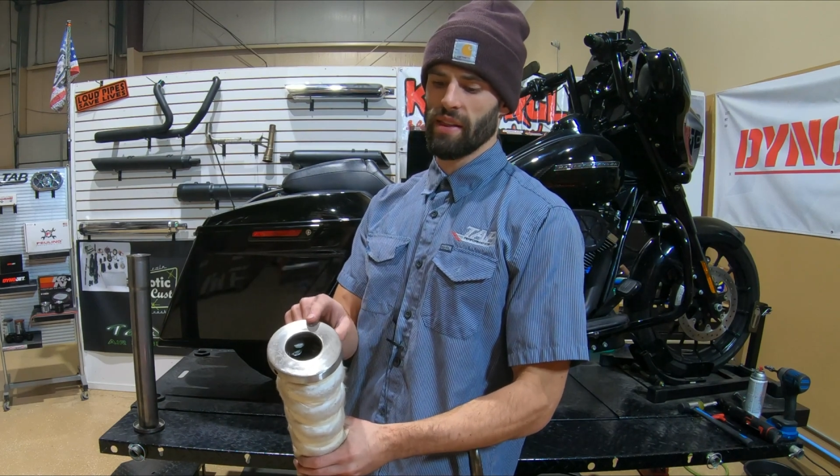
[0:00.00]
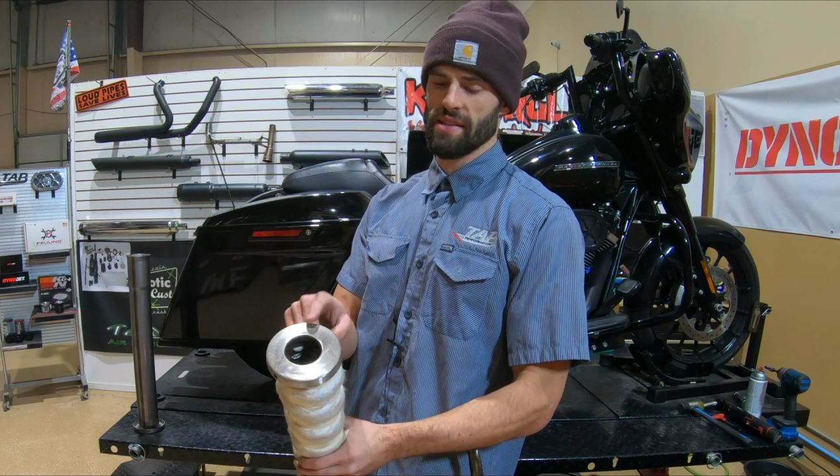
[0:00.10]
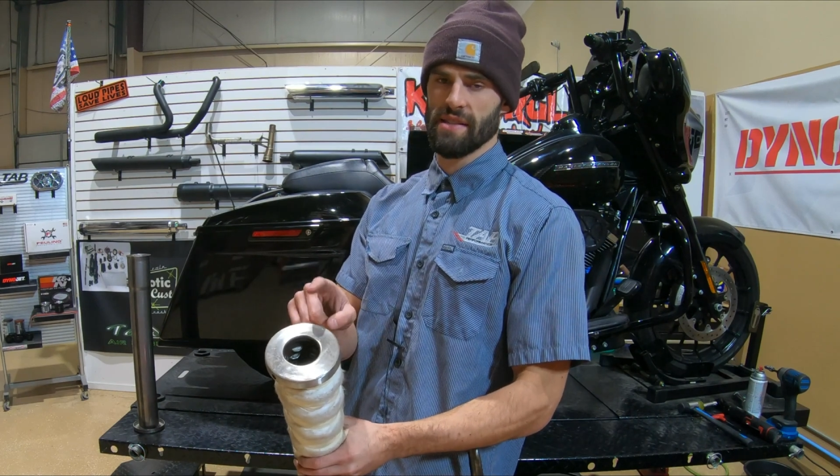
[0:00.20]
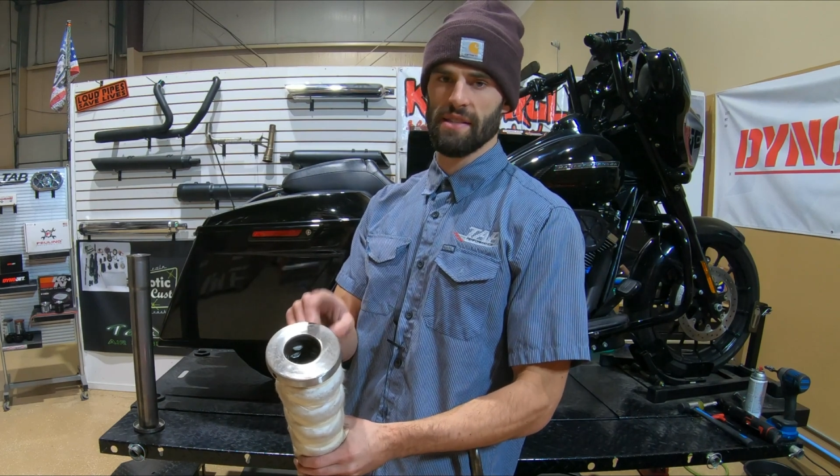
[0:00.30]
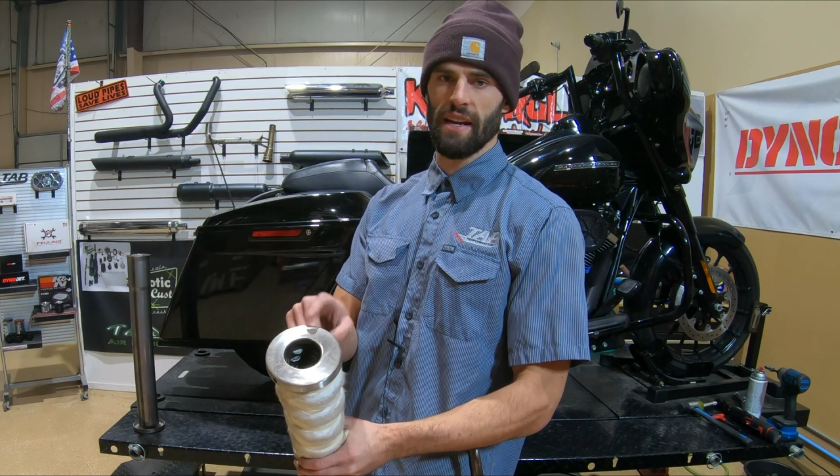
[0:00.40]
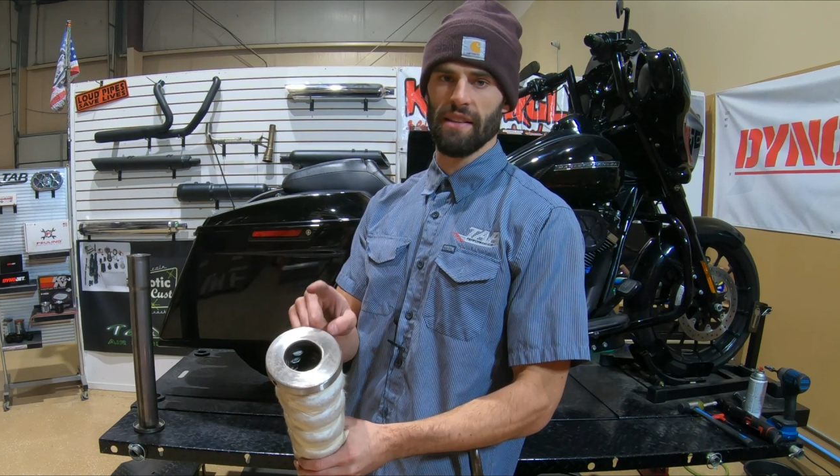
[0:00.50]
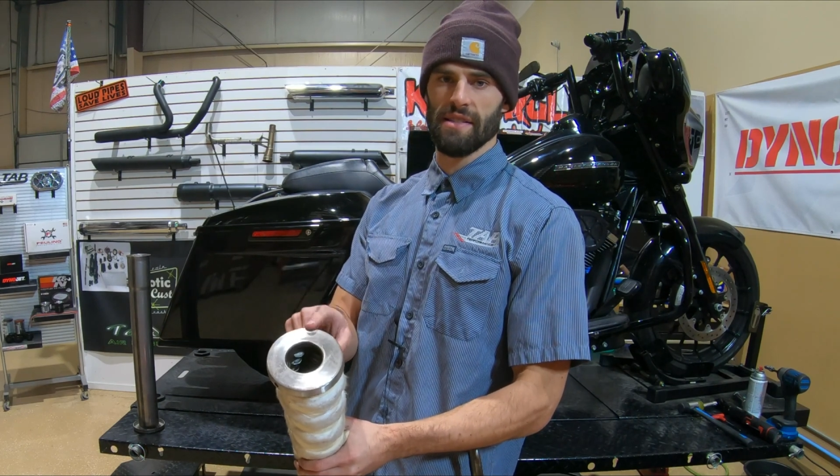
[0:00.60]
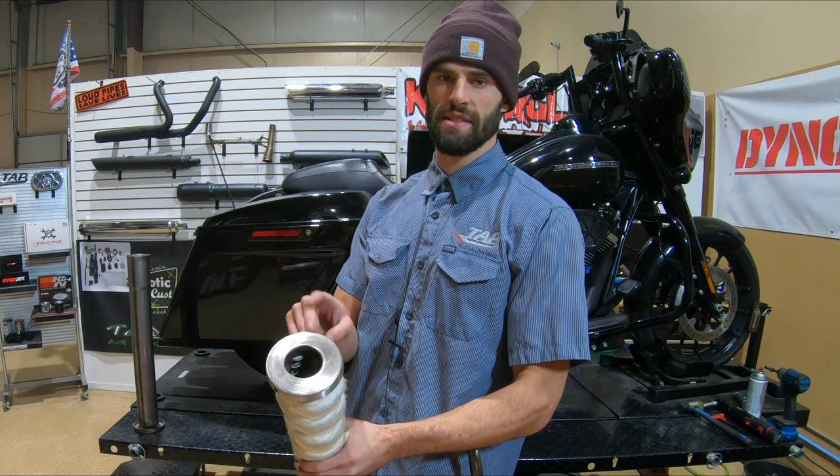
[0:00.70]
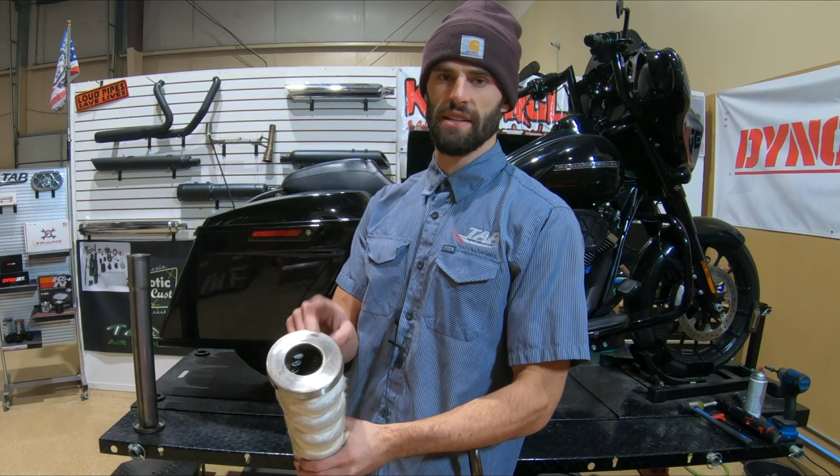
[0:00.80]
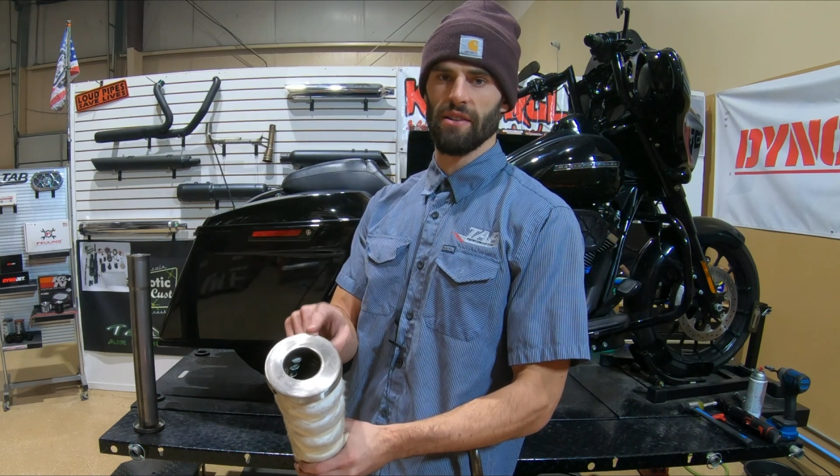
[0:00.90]
this stainless
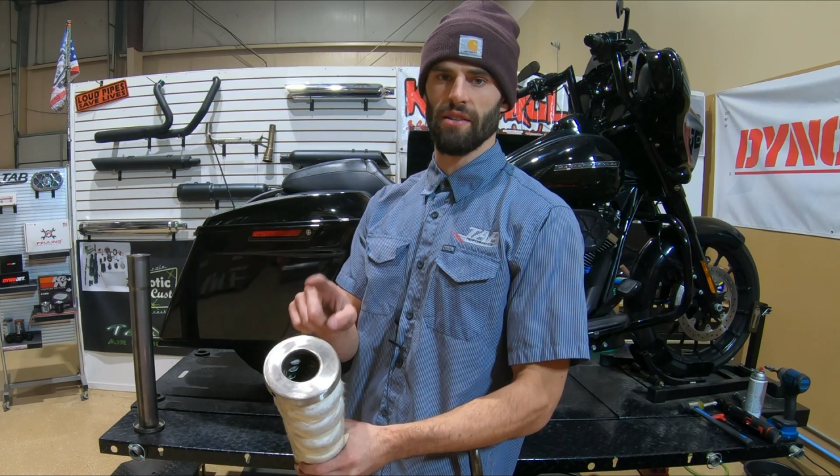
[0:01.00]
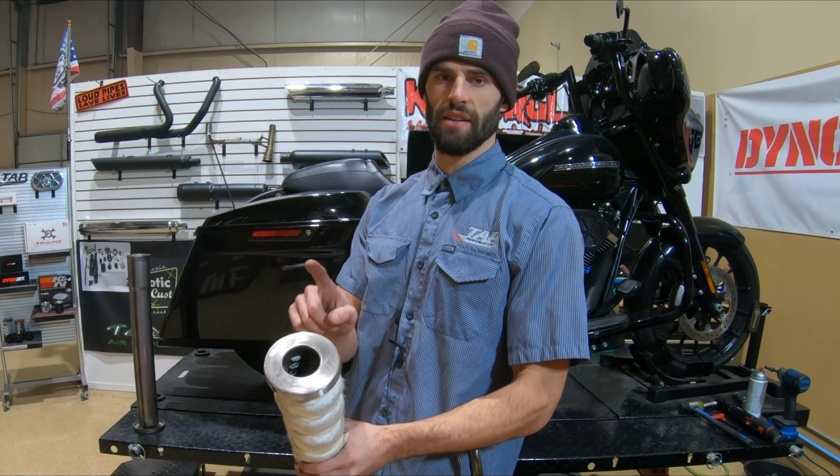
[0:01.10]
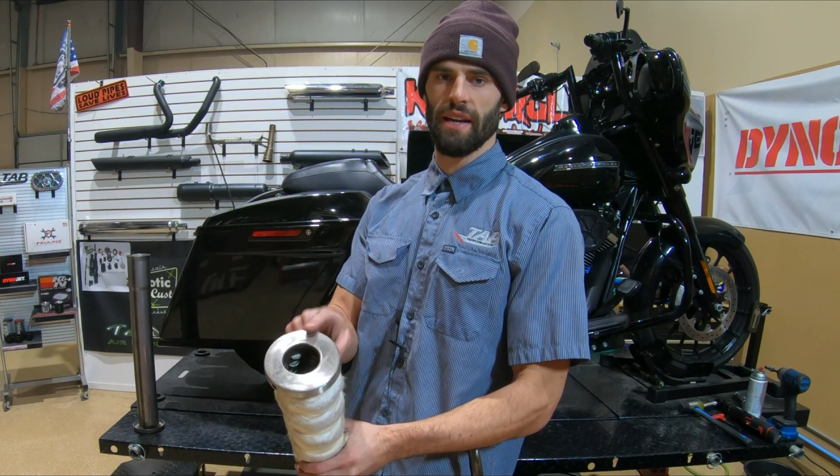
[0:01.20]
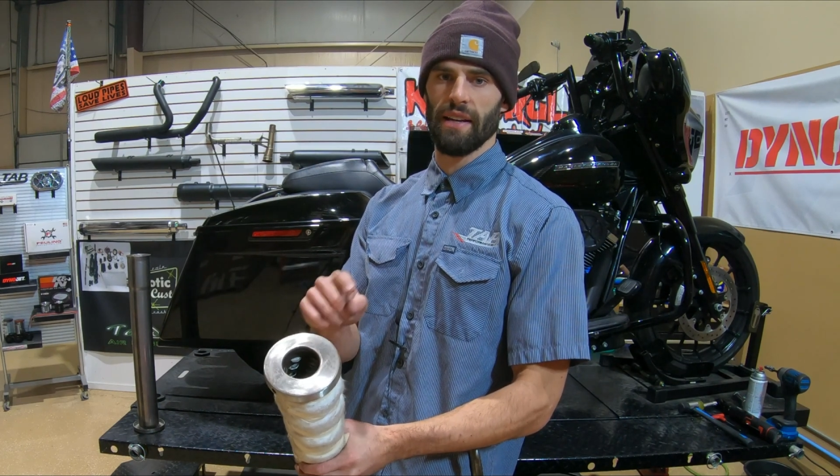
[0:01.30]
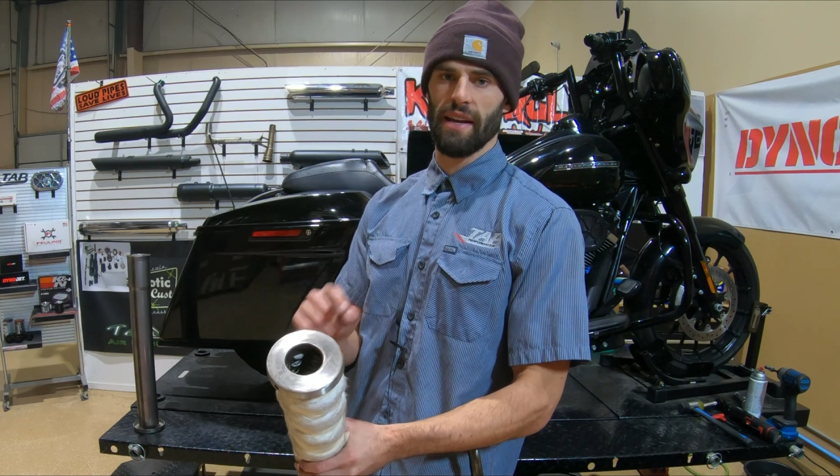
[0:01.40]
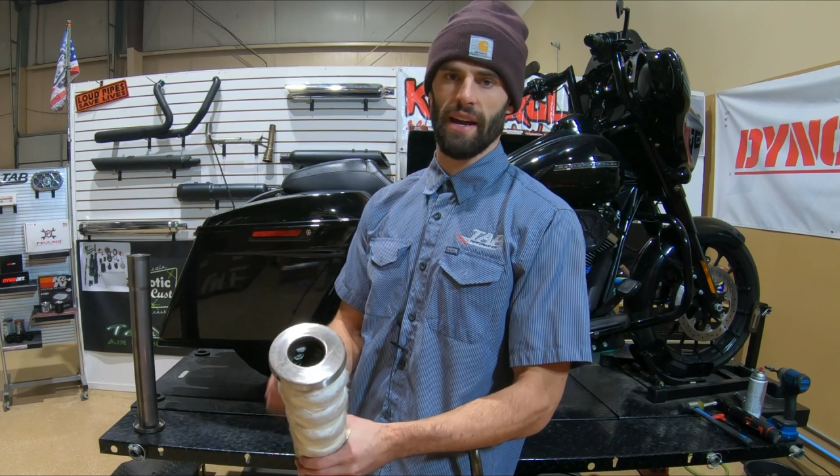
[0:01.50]
steel end